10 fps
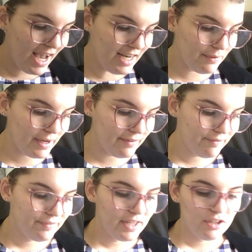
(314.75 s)
Anyway,
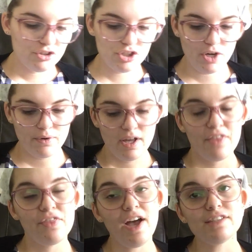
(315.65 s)
so
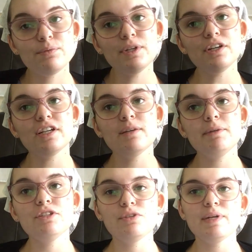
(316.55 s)
that's what you're going to
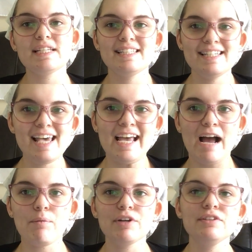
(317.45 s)
be doing today.
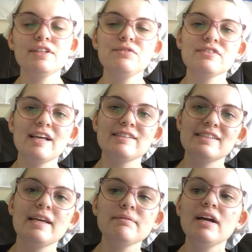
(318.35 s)
I want you to use
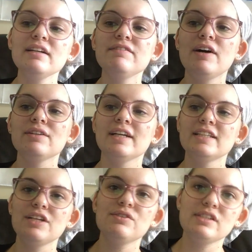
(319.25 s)
that same kind of outline
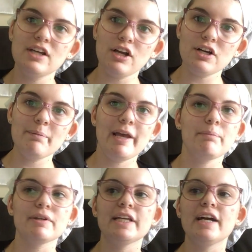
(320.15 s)
that you see on your
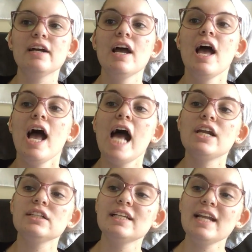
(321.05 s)
paper there.
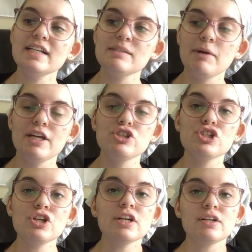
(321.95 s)
And on the next page,
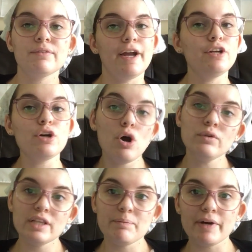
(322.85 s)
you're going to write your
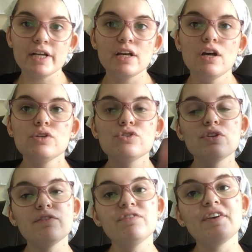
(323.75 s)
own limerick. So
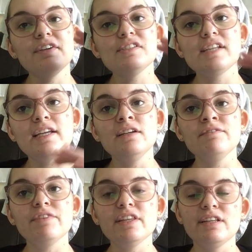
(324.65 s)
the first, second,
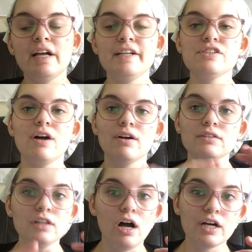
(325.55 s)
and fifth lines are
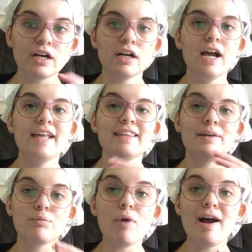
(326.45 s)
longer and
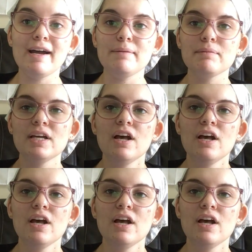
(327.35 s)
they rhyme.